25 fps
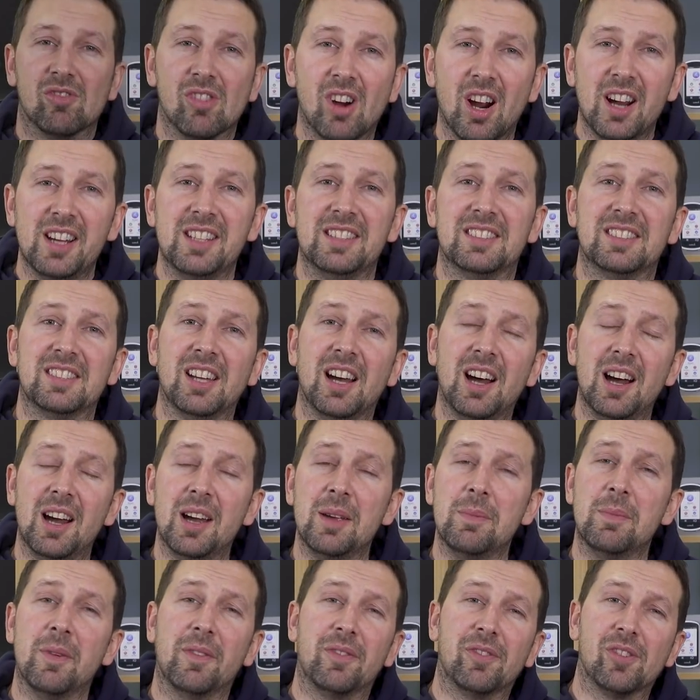Right,
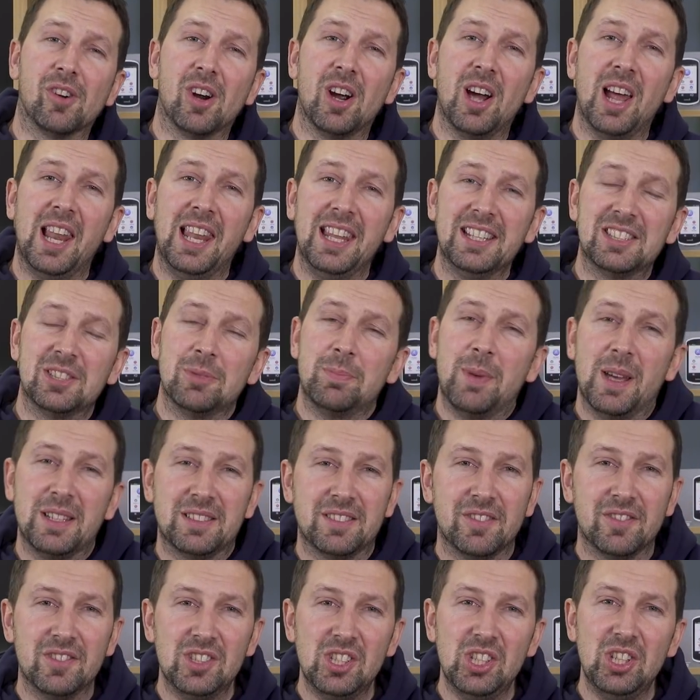time for a little
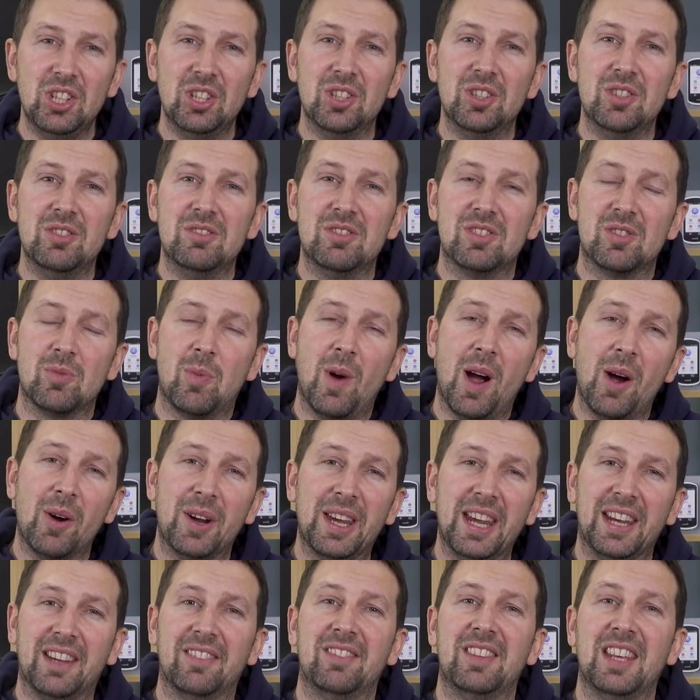bit of news. Well,
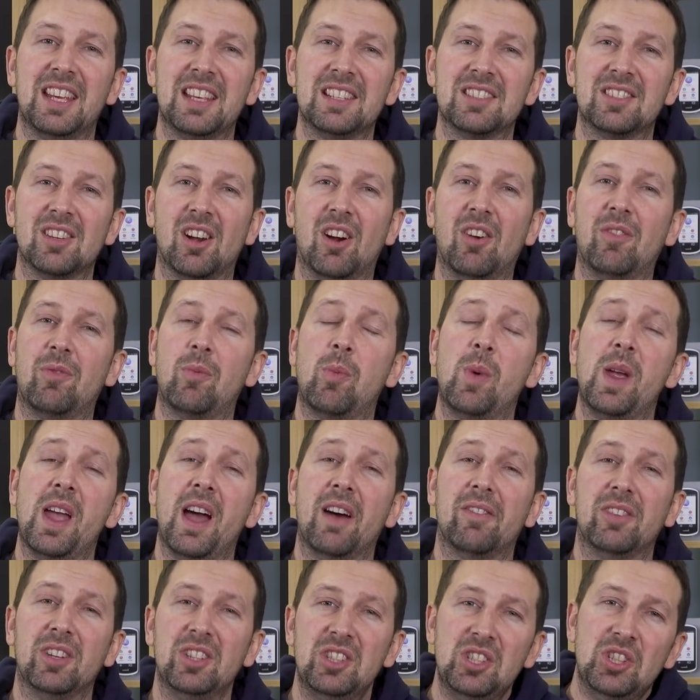kicking things off, we
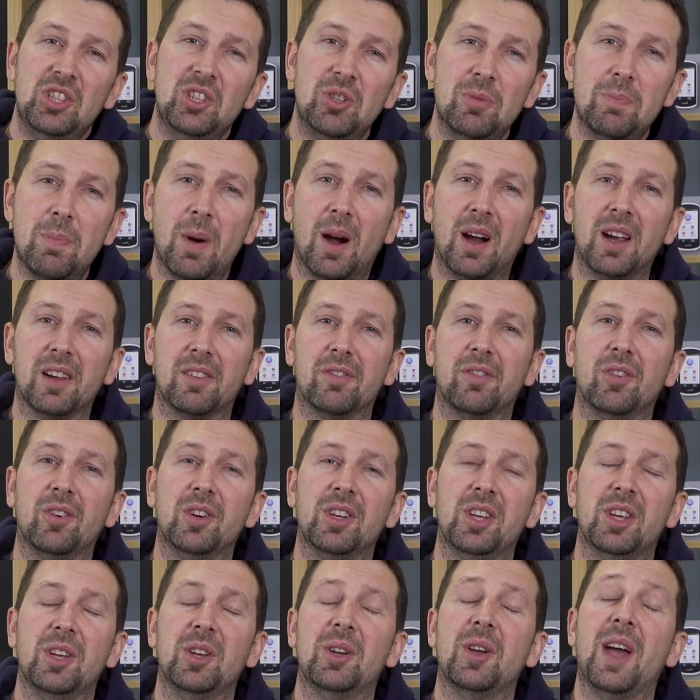have a new bike for
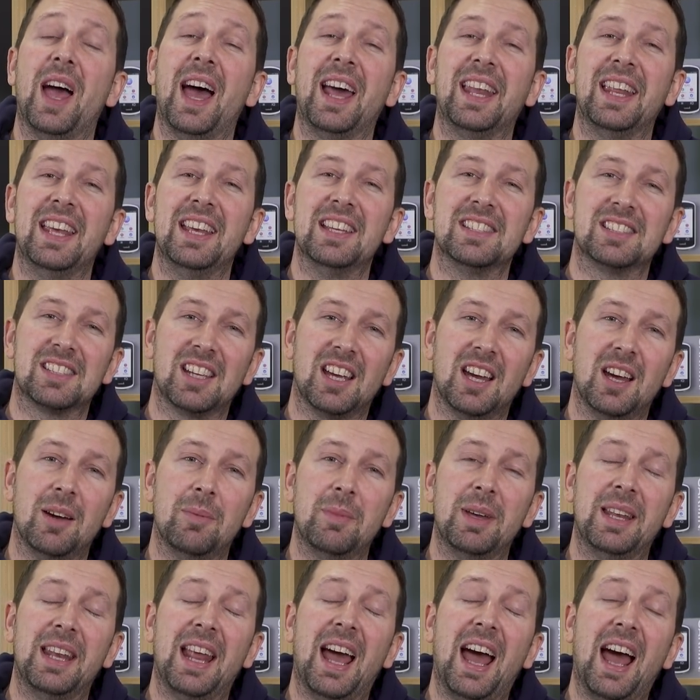you, and it is
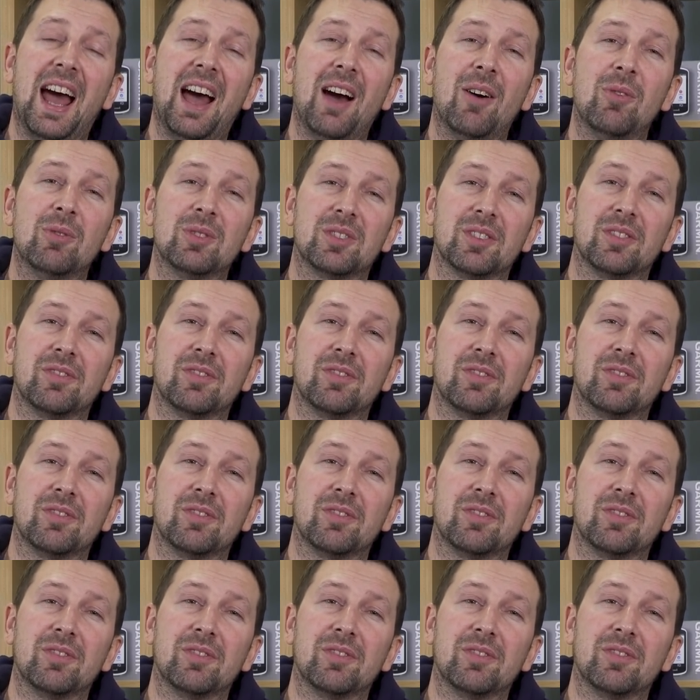coming out